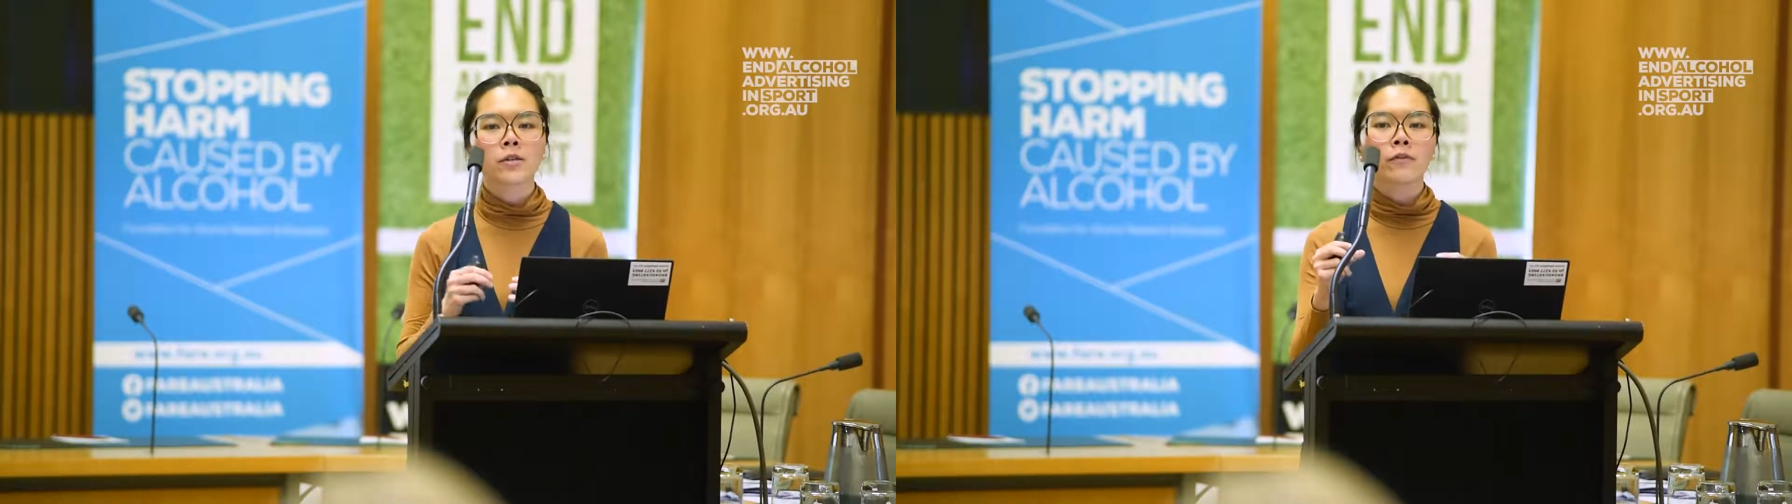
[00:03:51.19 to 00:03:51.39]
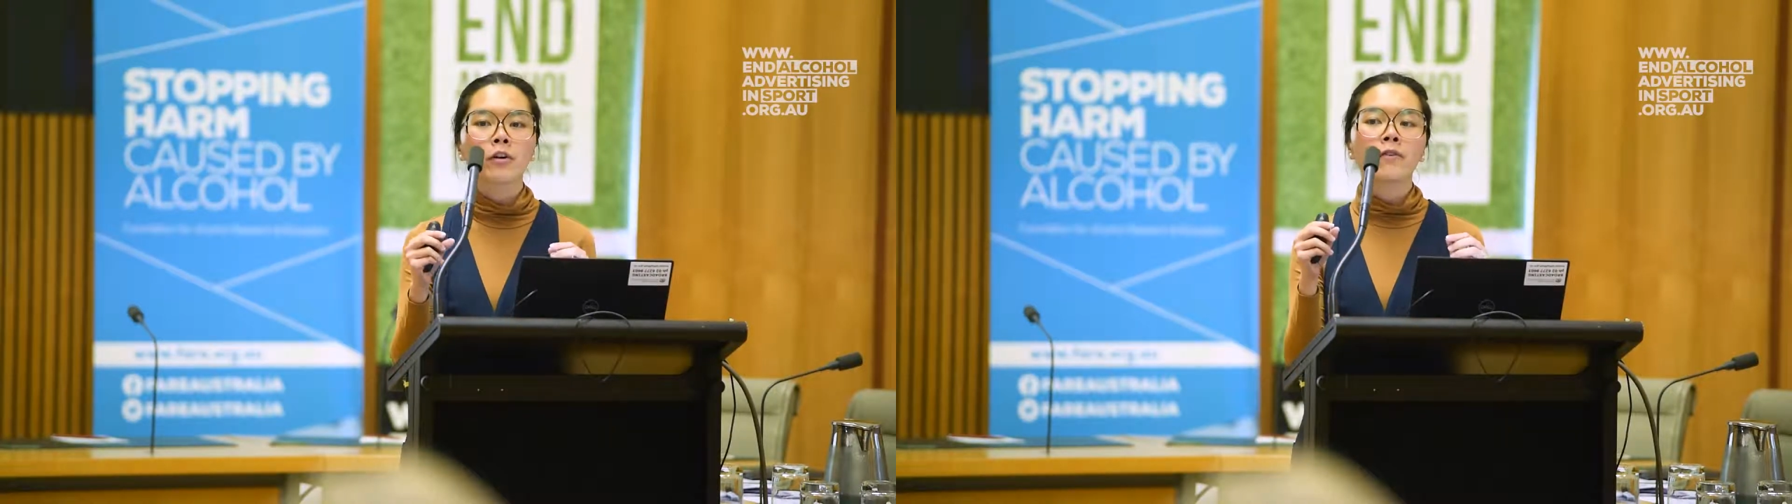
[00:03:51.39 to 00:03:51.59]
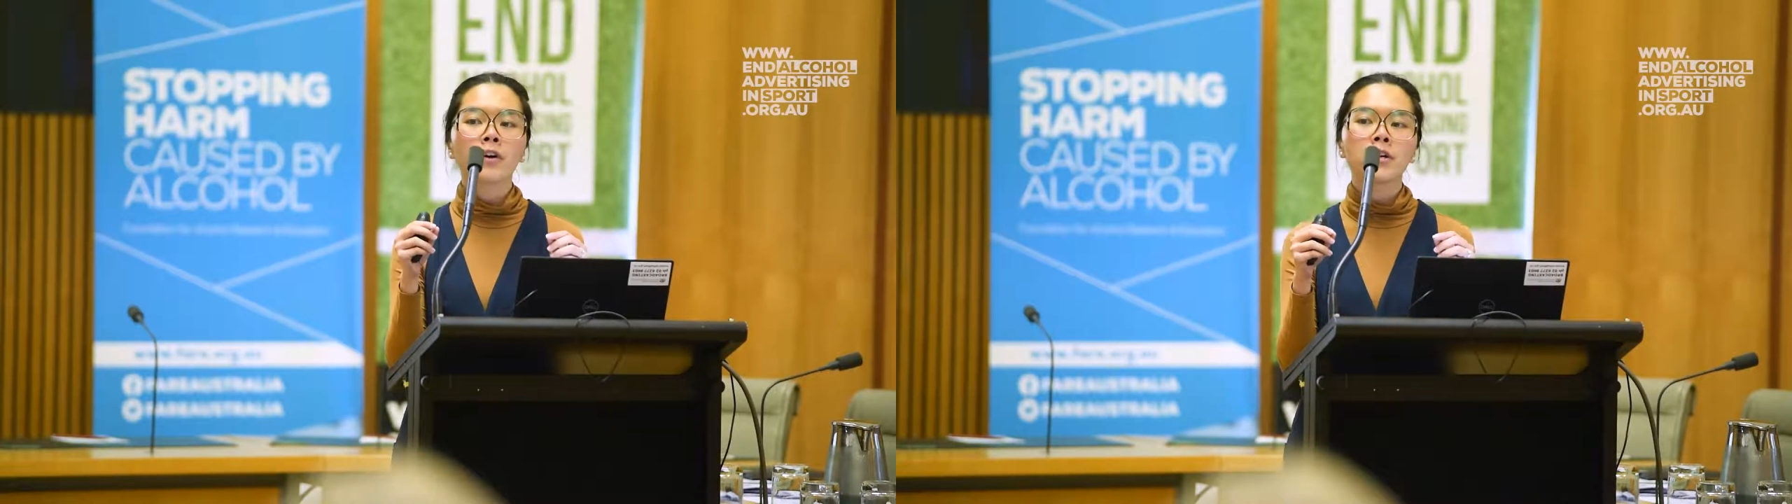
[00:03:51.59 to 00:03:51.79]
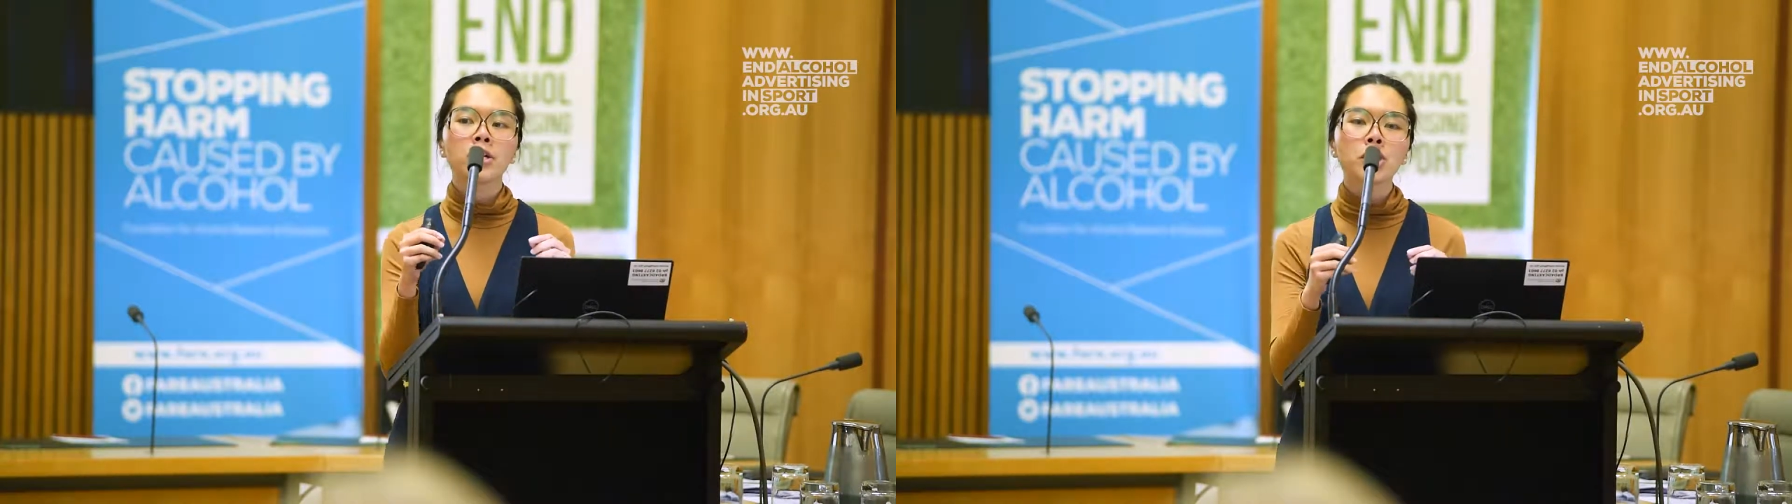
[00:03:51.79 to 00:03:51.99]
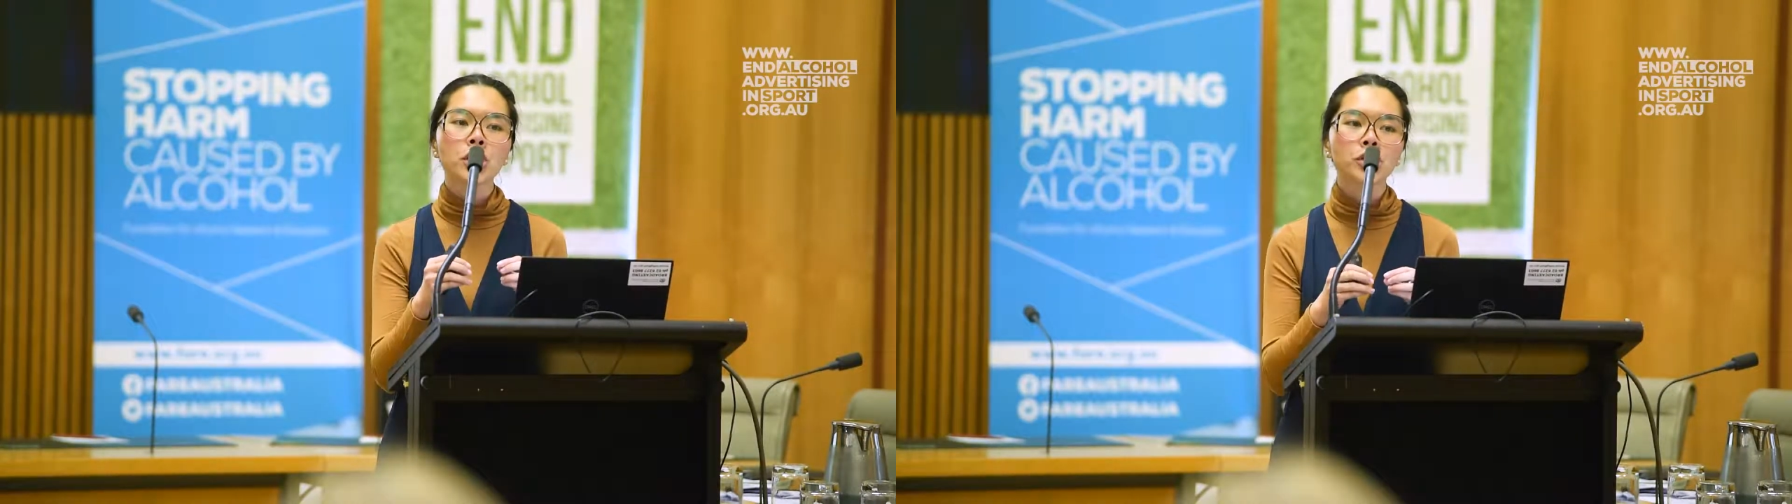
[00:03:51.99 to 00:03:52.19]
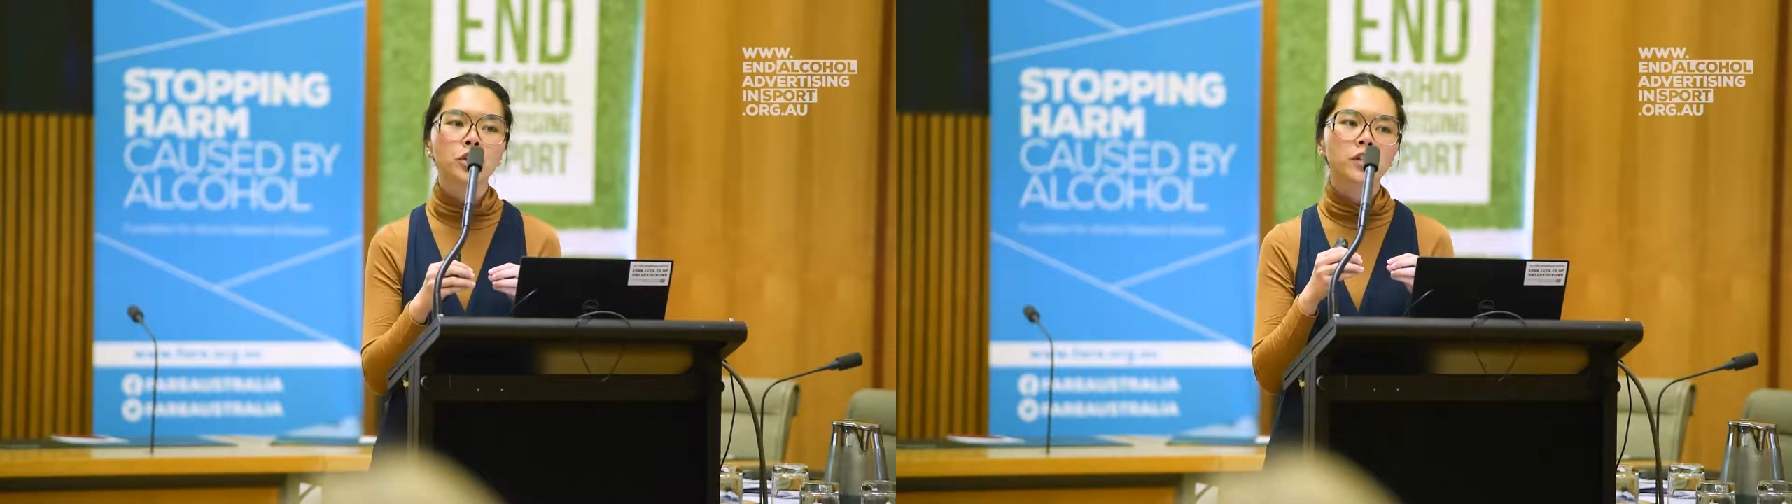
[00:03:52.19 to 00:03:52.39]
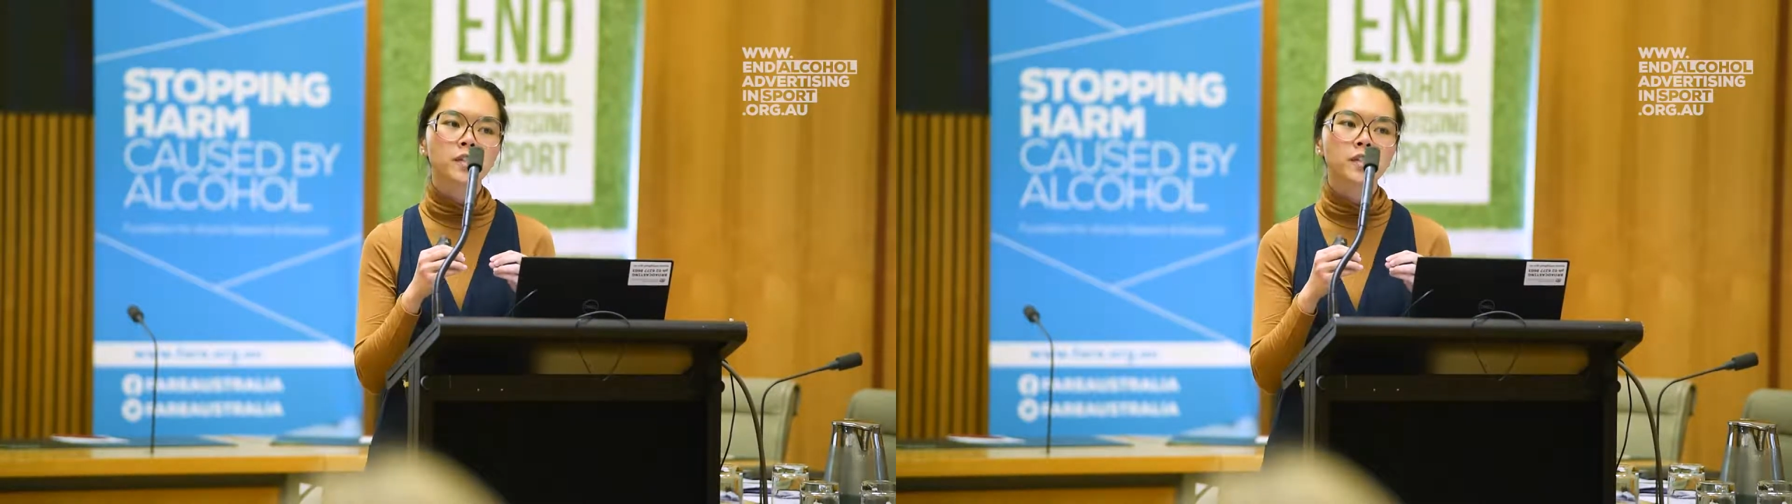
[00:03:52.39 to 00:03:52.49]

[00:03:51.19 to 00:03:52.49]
who've got very niche